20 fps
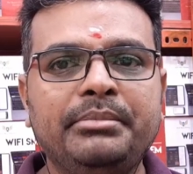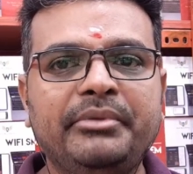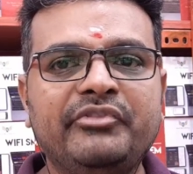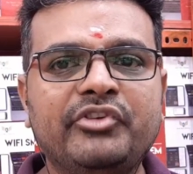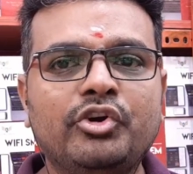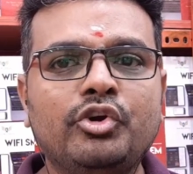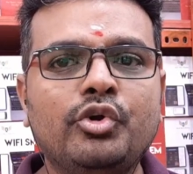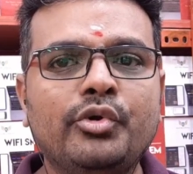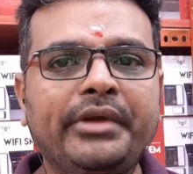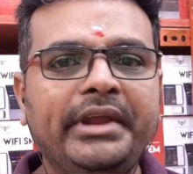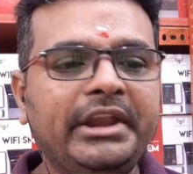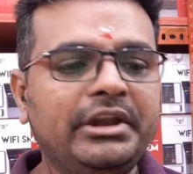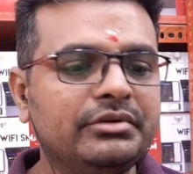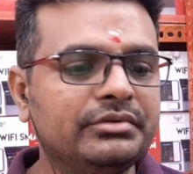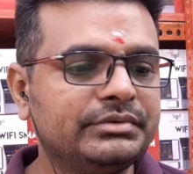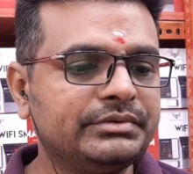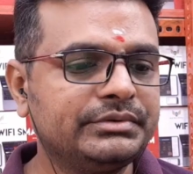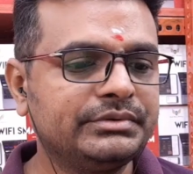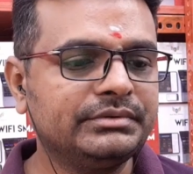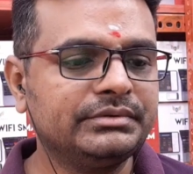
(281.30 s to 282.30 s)
before going
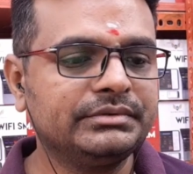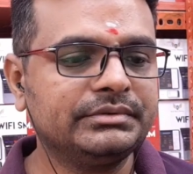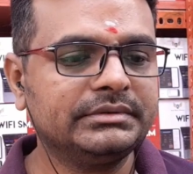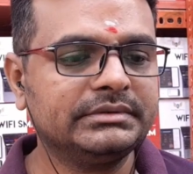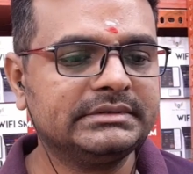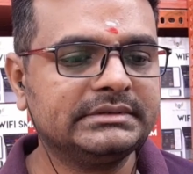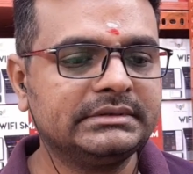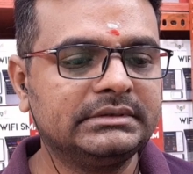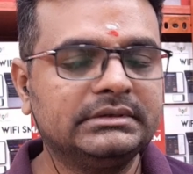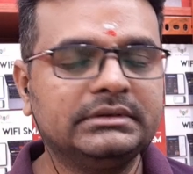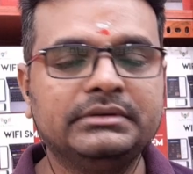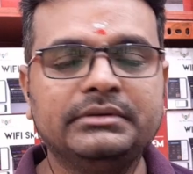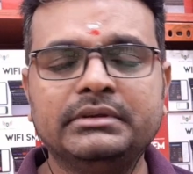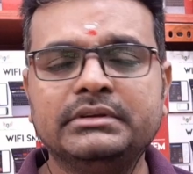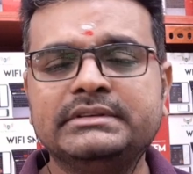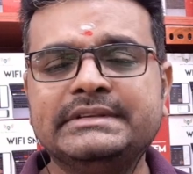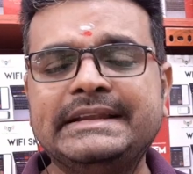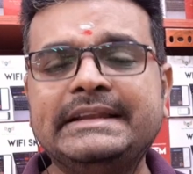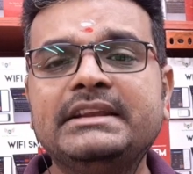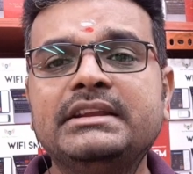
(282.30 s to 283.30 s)
to
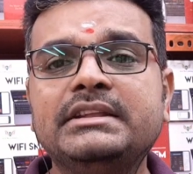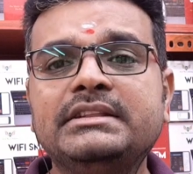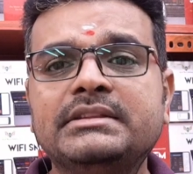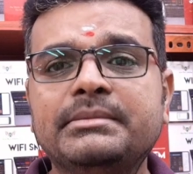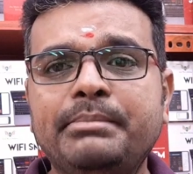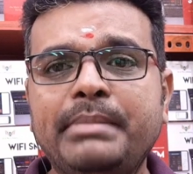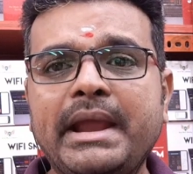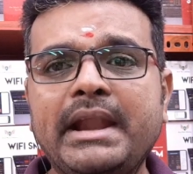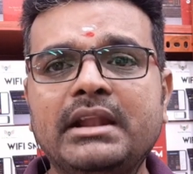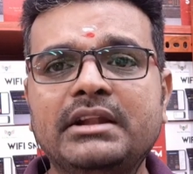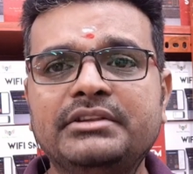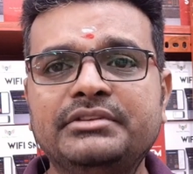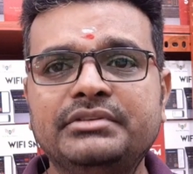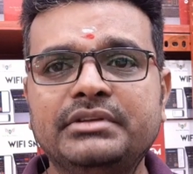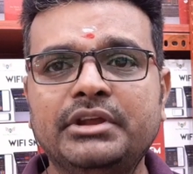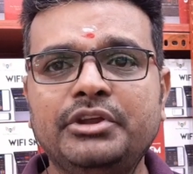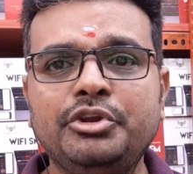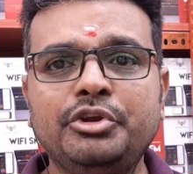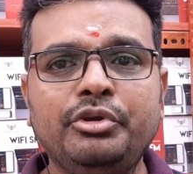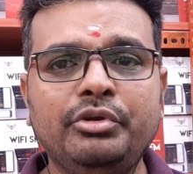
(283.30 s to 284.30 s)
uh, selecting the
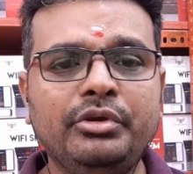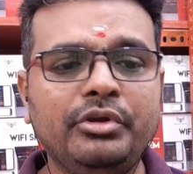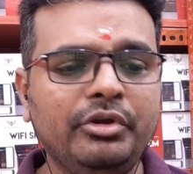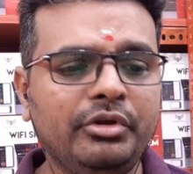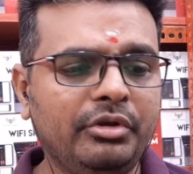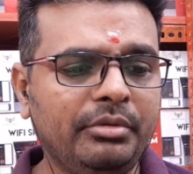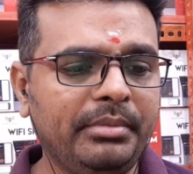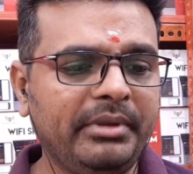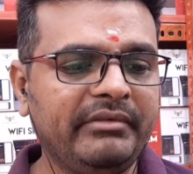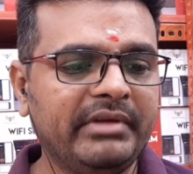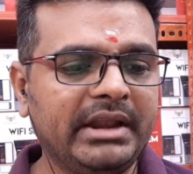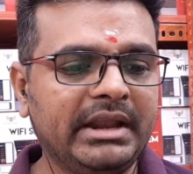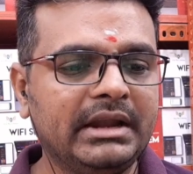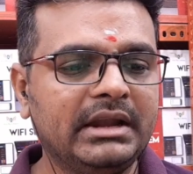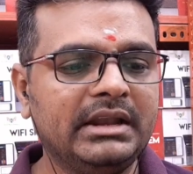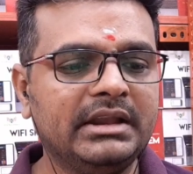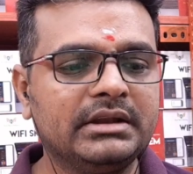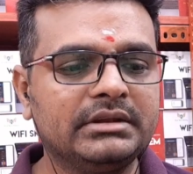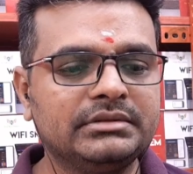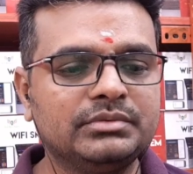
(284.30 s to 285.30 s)
panels, you need to be very
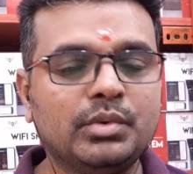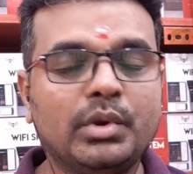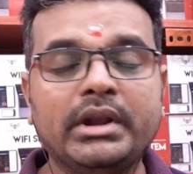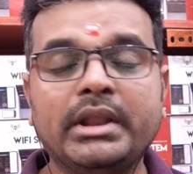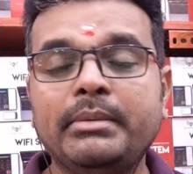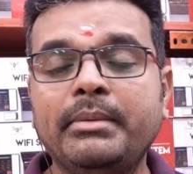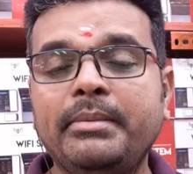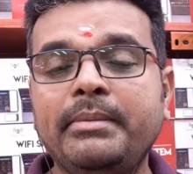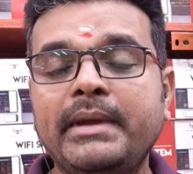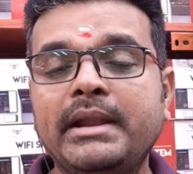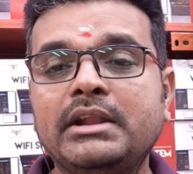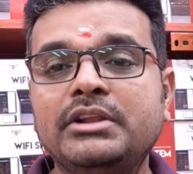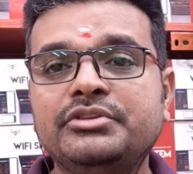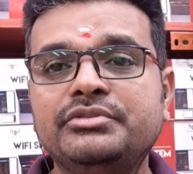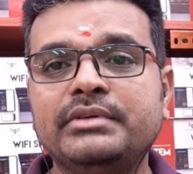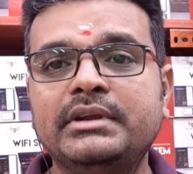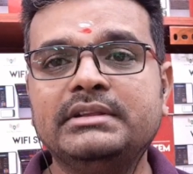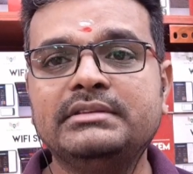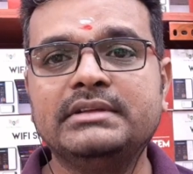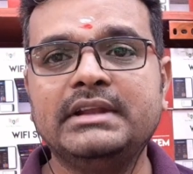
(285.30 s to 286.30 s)
clear as whatever
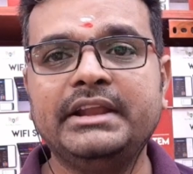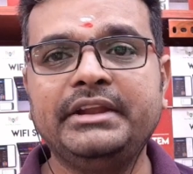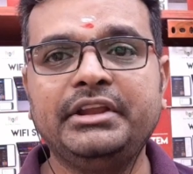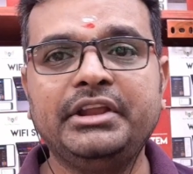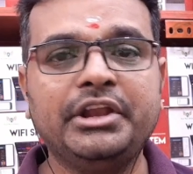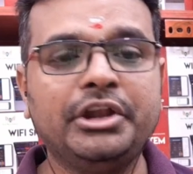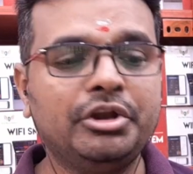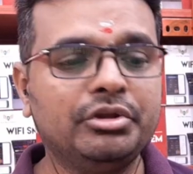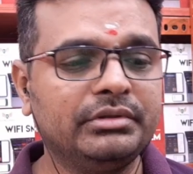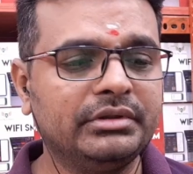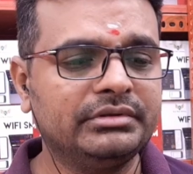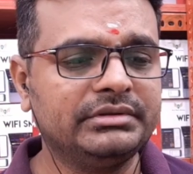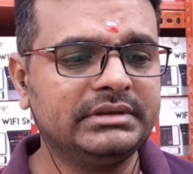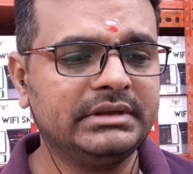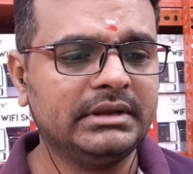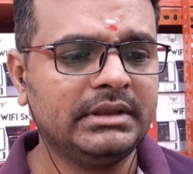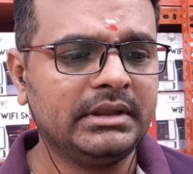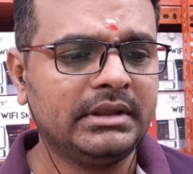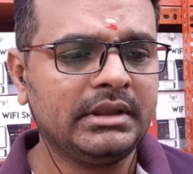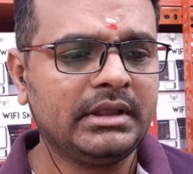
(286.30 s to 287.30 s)
panels you are selecting into this
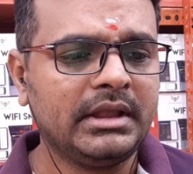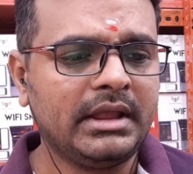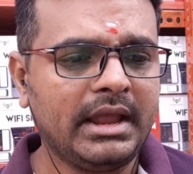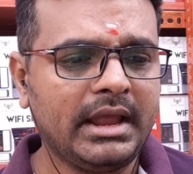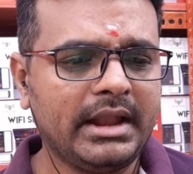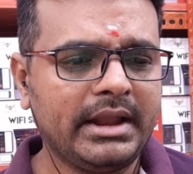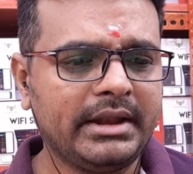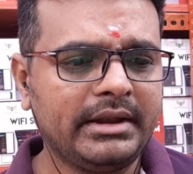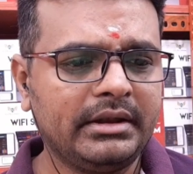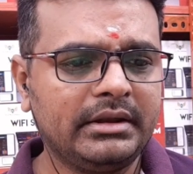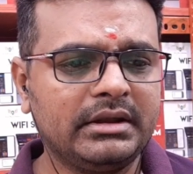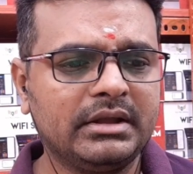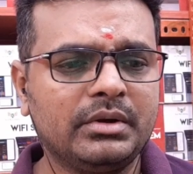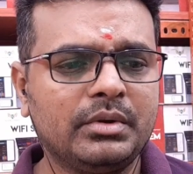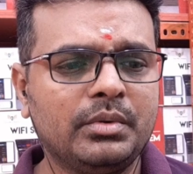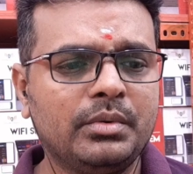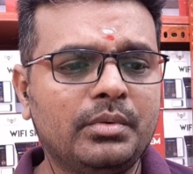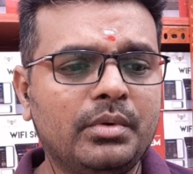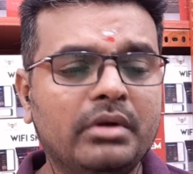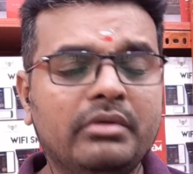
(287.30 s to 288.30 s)
and
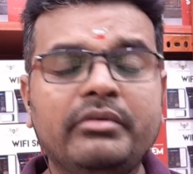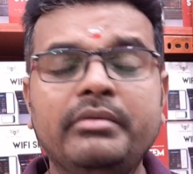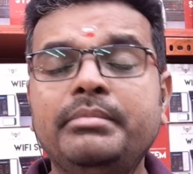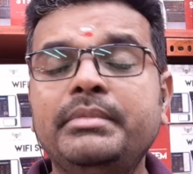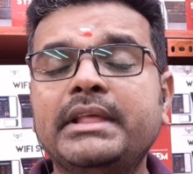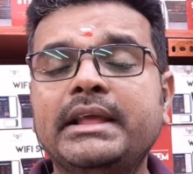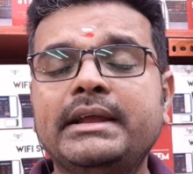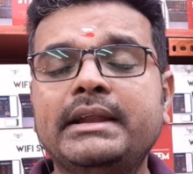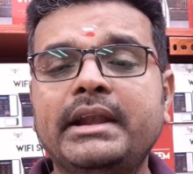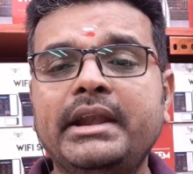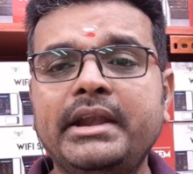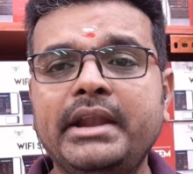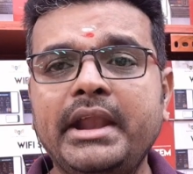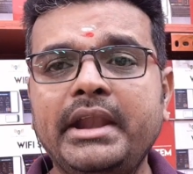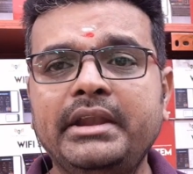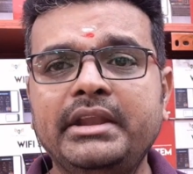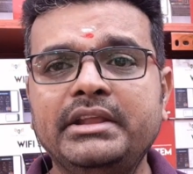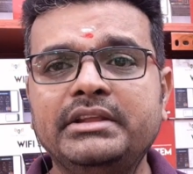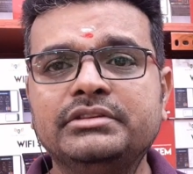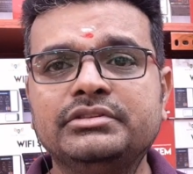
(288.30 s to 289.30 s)
uh, what would be the grade
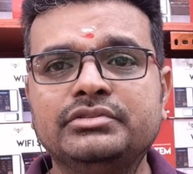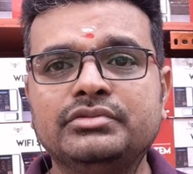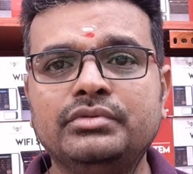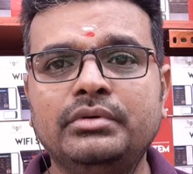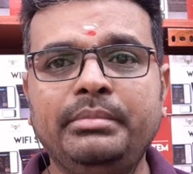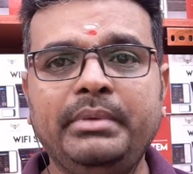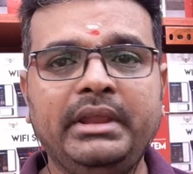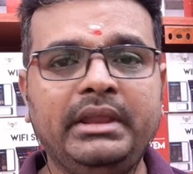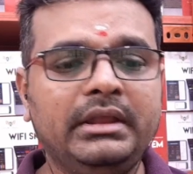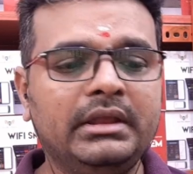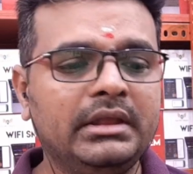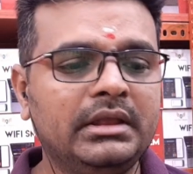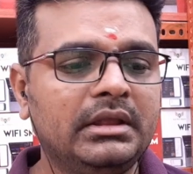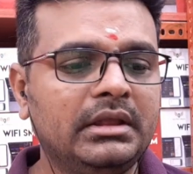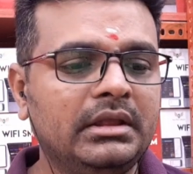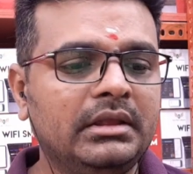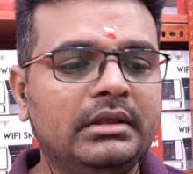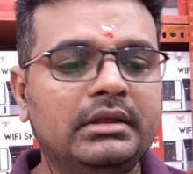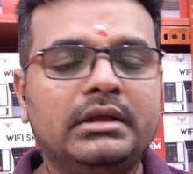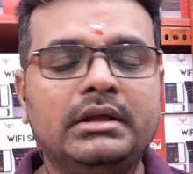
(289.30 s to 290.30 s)
ratings could be
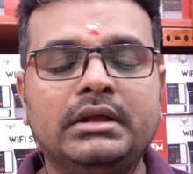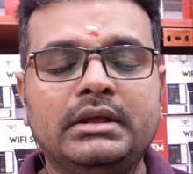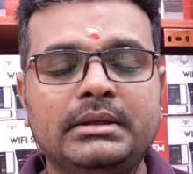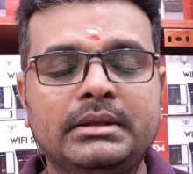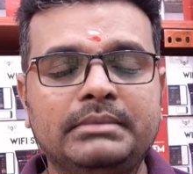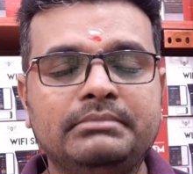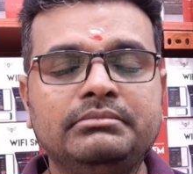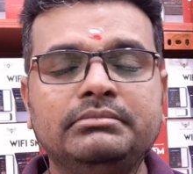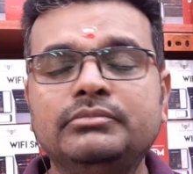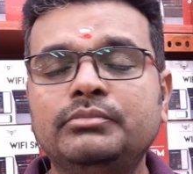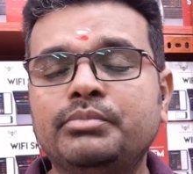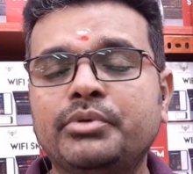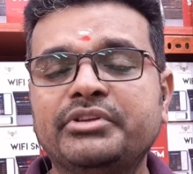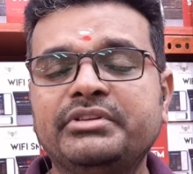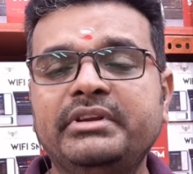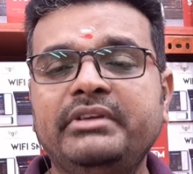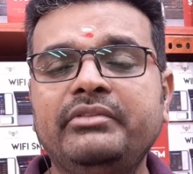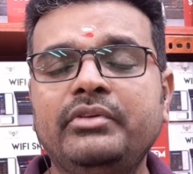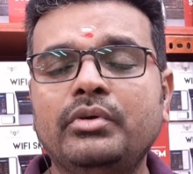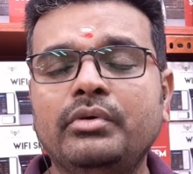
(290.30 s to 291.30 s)
uh,
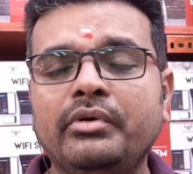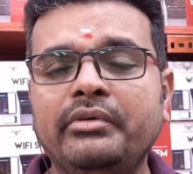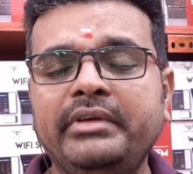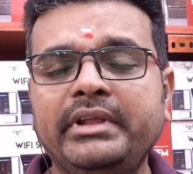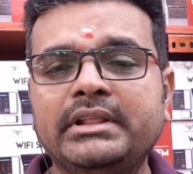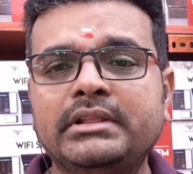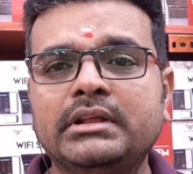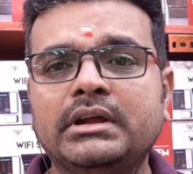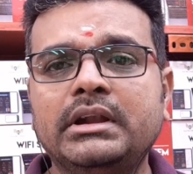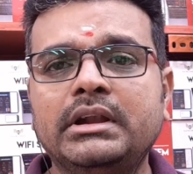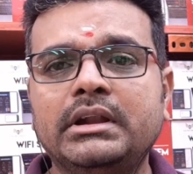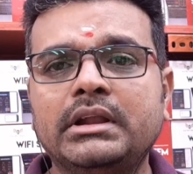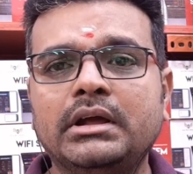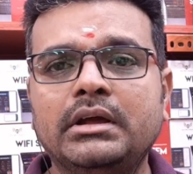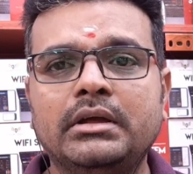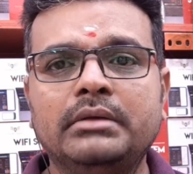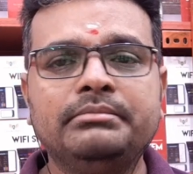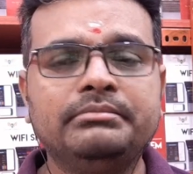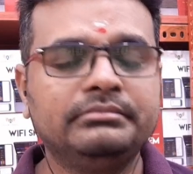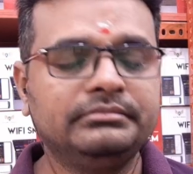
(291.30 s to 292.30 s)
proceed go with that
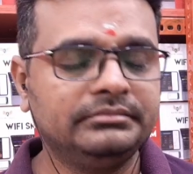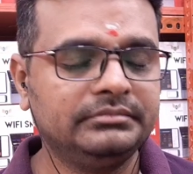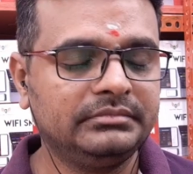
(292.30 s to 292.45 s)
uh,